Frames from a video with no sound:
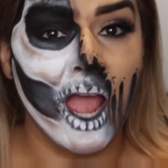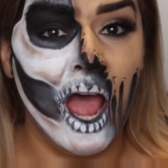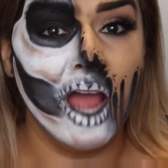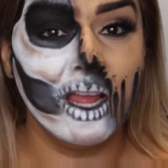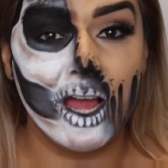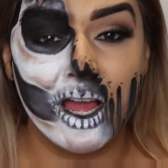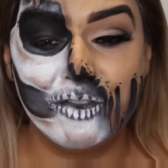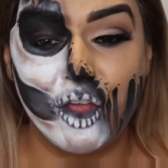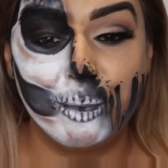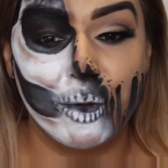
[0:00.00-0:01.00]
Hi
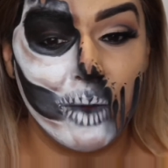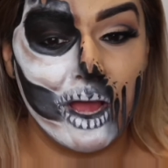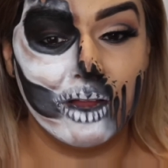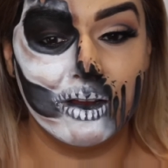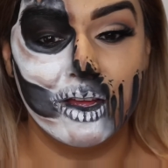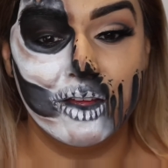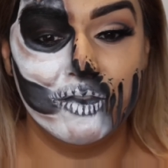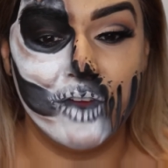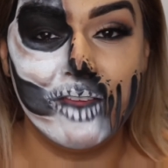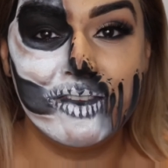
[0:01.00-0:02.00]
guys, hope you're well.
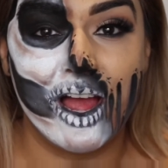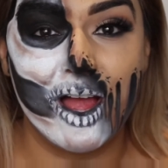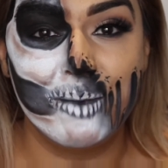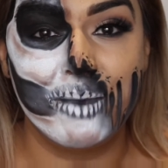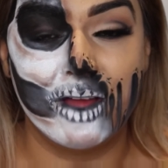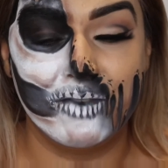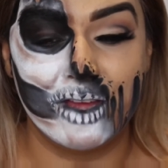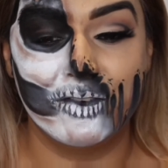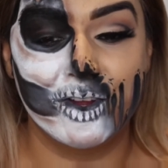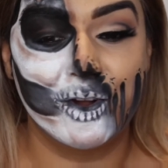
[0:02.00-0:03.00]
First time I've
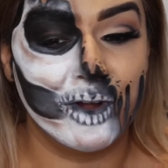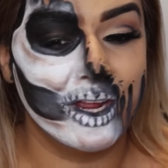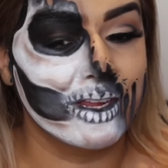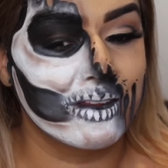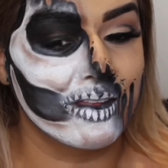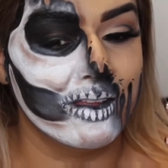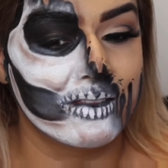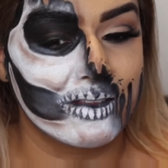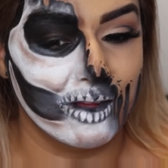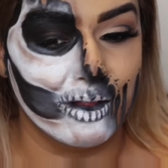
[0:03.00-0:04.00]
ever created a
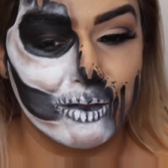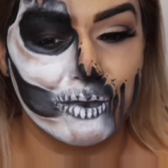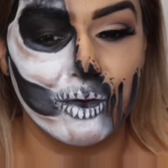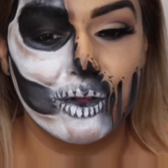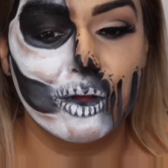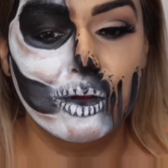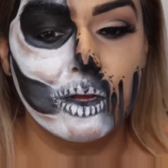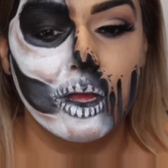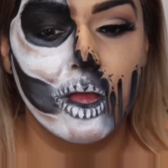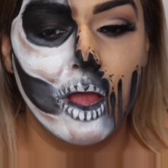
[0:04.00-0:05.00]
skull sort of
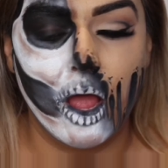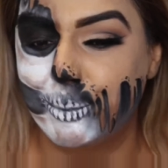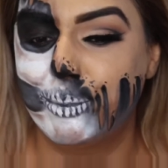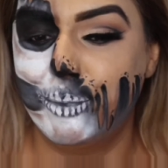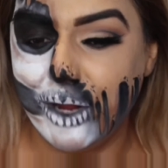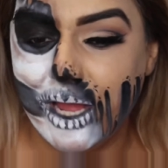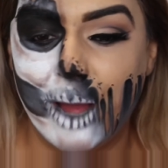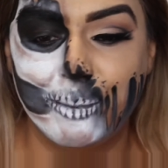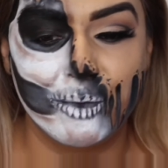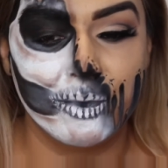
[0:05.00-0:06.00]
look. Pretty
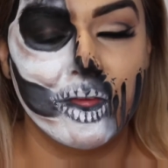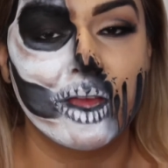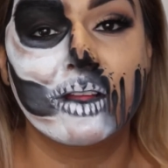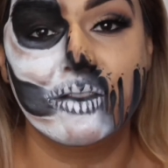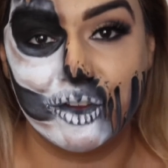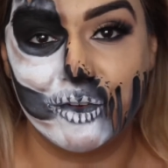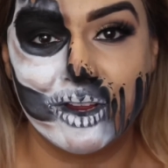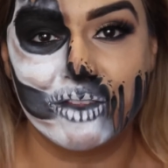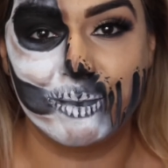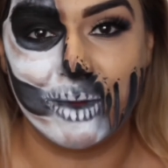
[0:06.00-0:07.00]
happy with it
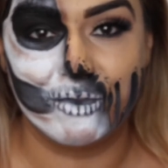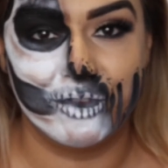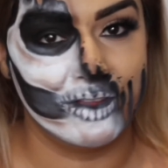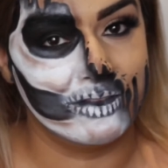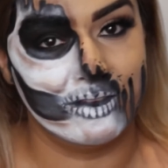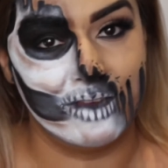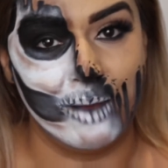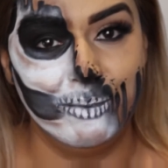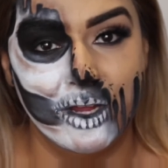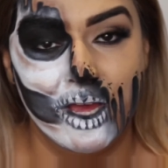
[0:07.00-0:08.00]
considering it's my first
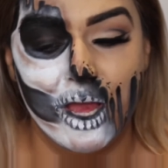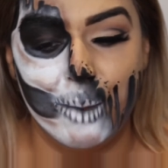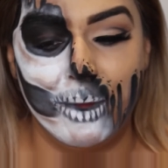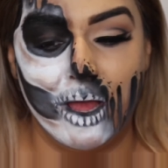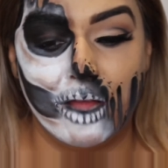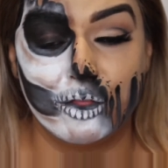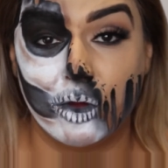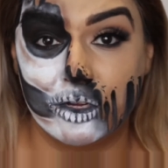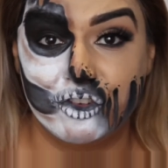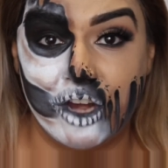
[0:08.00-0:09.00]
attempt, but I
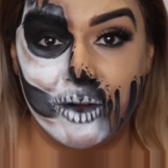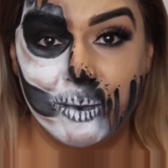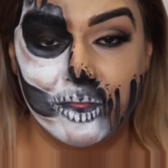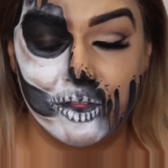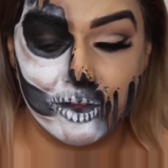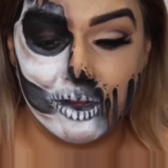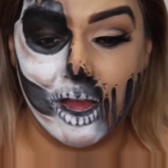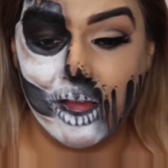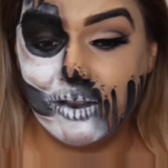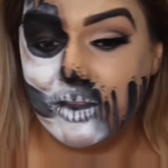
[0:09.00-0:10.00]
thought I'd share it with you
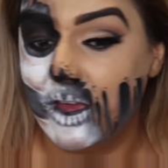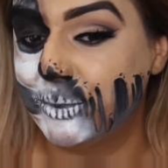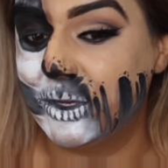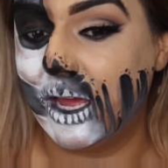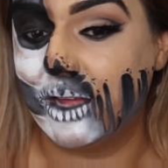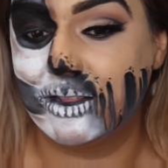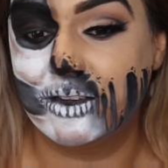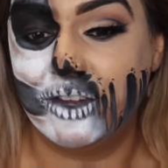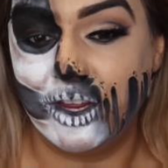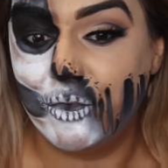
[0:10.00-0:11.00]
guys. Yeah,
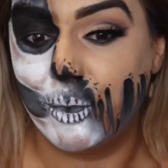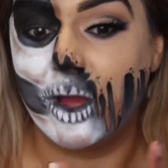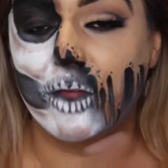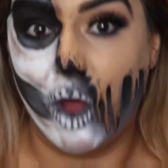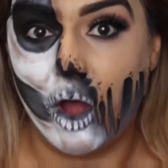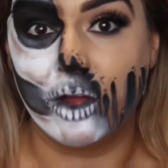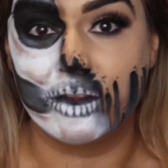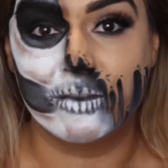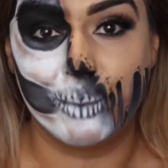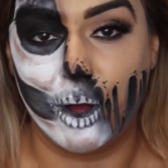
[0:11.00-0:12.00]
the teeth were the
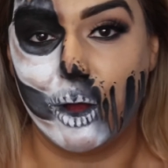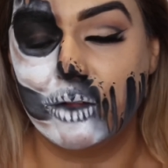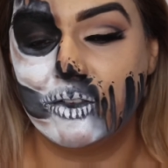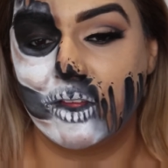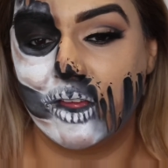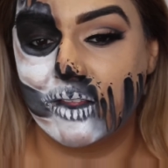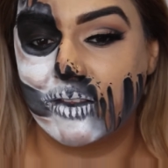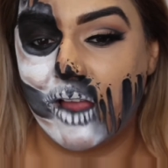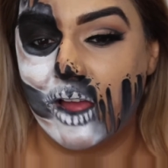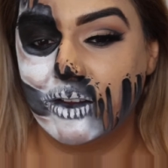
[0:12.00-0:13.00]
hardest part.
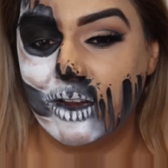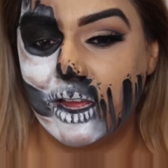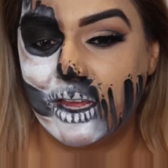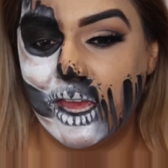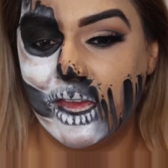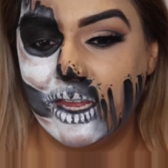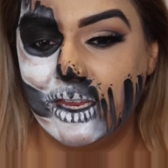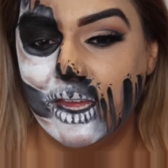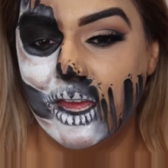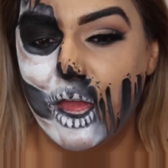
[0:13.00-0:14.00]
It's kind of like
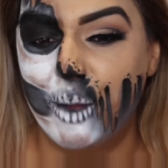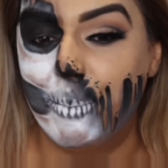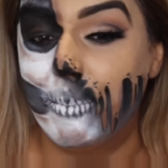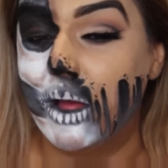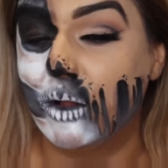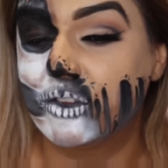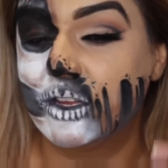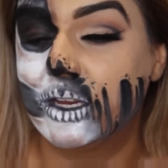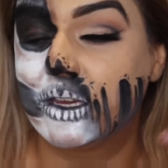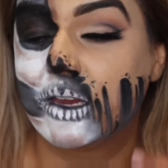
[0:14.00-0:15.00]
a
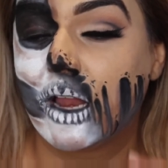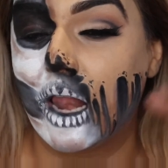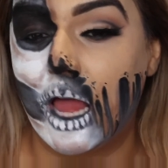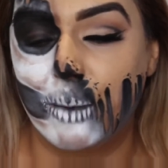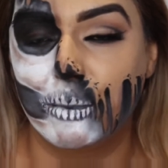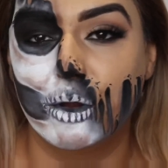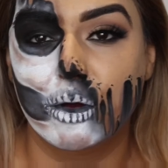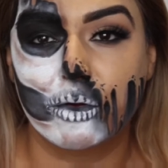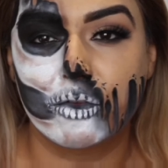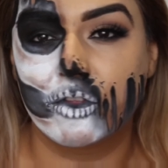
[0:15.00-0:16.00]
melted glam
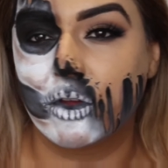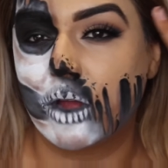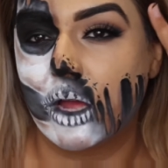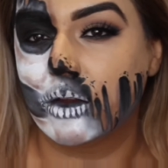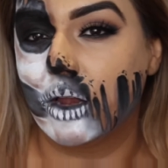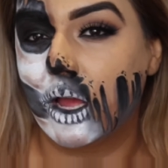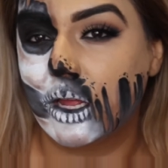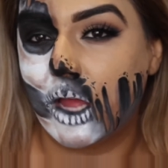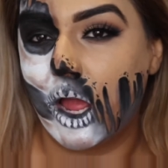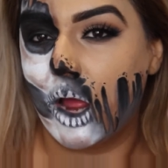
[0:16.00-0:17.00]
look, so kind of
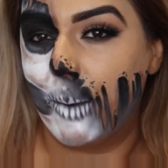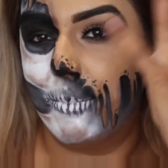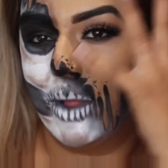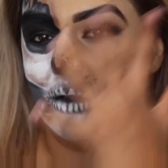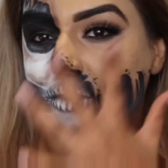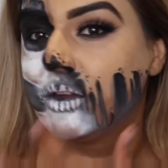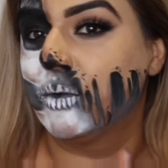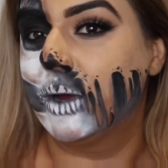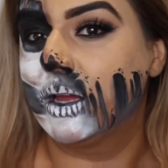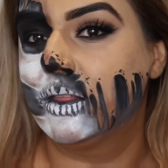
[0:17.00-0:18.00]
like melting
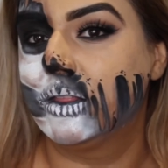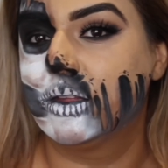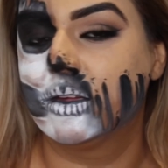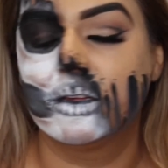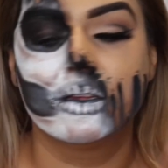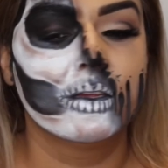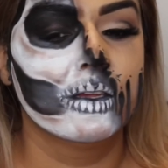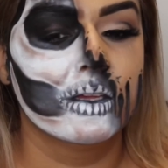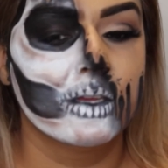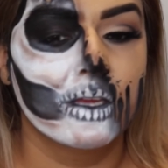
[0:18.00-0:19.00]
away the
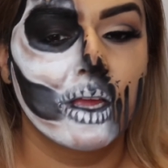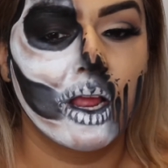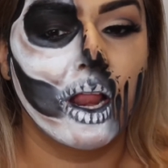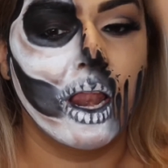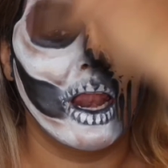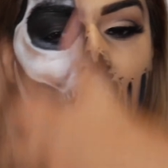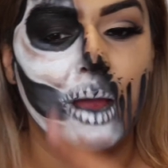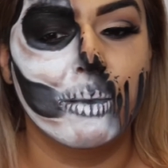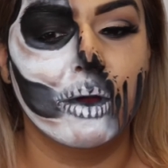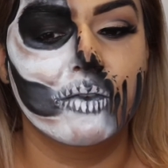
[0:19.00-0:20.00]

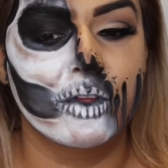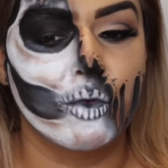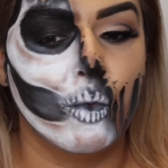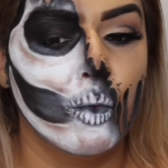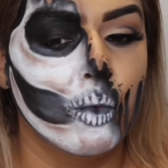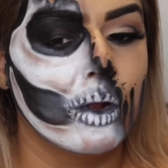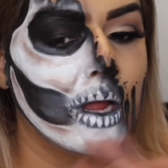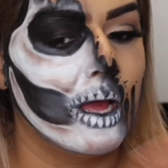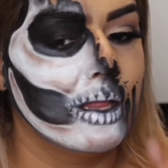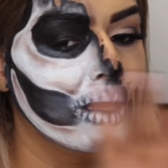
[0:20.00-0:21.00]
glam of it
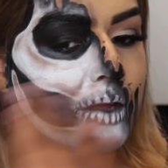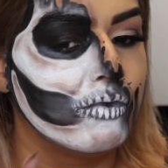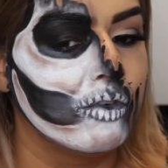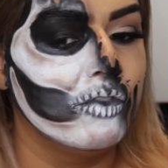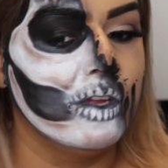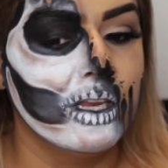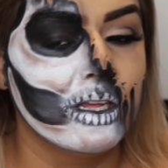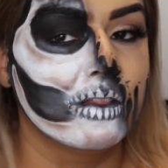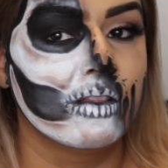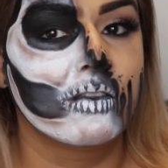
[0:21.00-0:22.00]
all and then
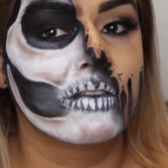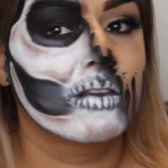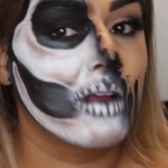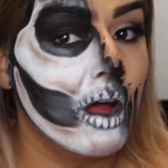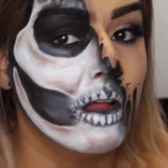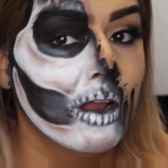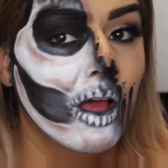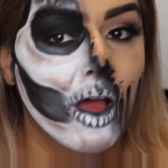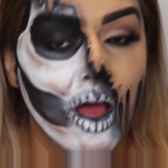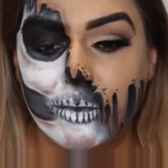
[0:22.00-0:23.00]
revealing the skull.